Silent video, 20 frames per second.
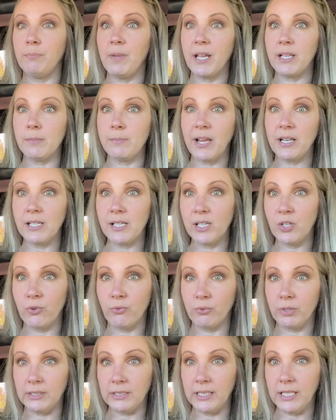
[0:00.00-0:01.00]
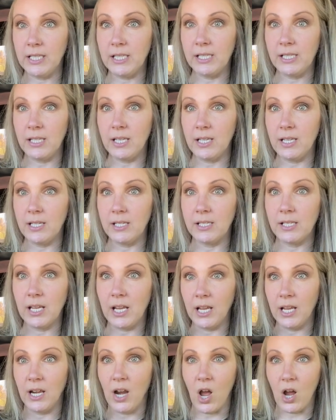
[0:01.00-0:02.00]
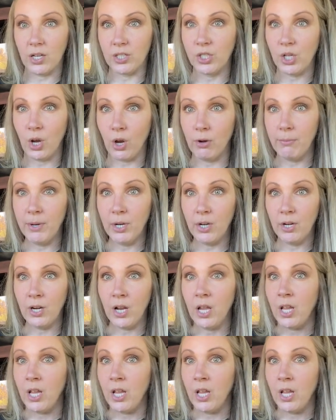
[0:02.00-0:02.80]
expecting to release these in October.